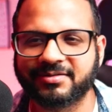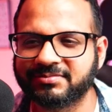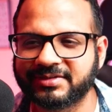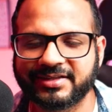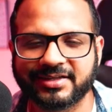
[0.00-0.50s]

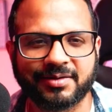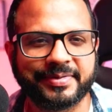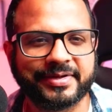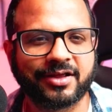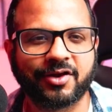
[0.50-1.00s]
There'll
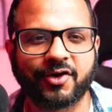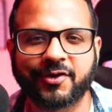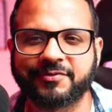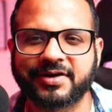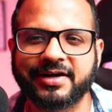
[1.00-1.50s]
be a lot
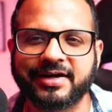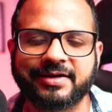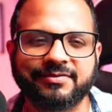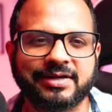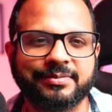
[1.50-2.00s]
of content
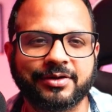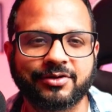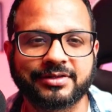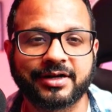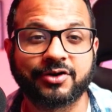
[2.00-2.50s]
available
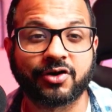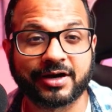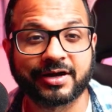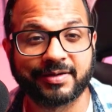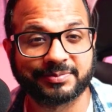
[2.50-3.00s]
on the
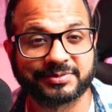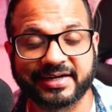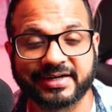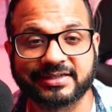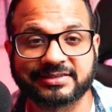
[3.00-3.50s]
Docker
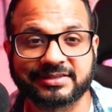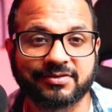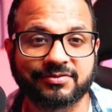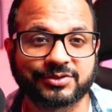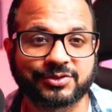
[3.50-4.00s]
website
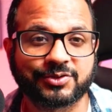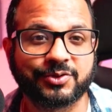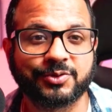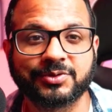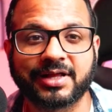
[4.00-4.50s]
itself. So go
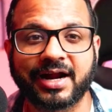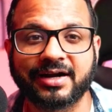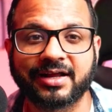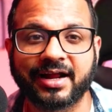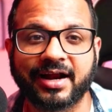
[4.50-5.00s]
to that
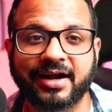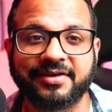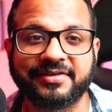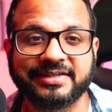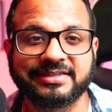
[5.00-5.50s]

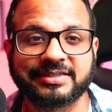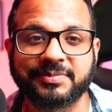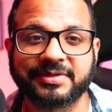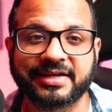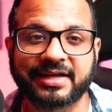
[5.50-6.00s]
and read
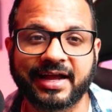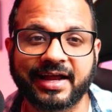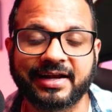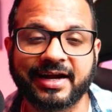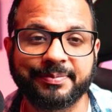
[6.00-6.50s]
something
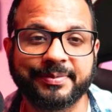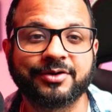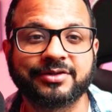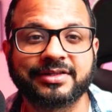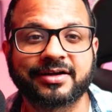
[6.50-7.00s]
and let me know
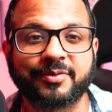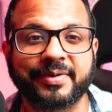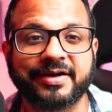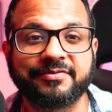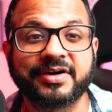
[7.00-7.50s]
in the
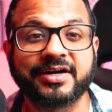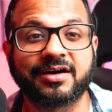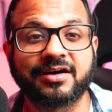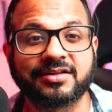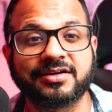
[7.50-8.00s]
comment what
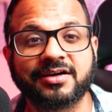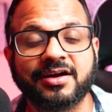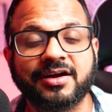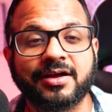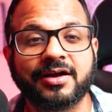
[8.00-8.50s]
other
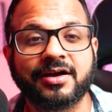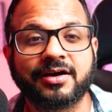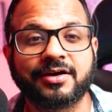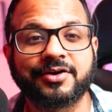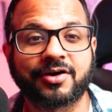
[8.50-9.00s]

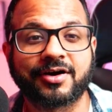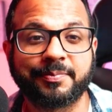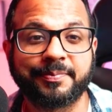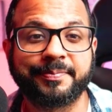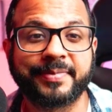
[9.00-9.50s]
Docker
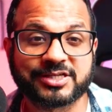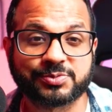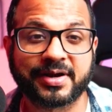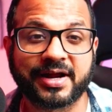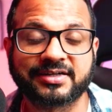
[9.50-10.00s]
best
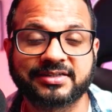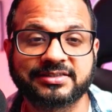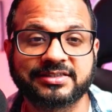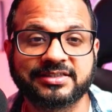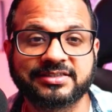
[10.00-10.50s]

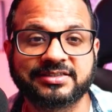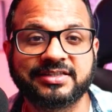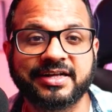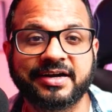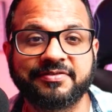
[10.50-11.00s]
practices
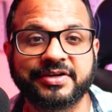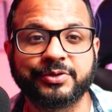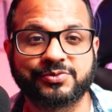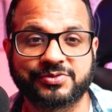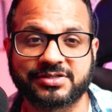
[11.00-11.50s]
that we
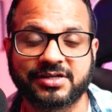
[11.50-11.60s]
use,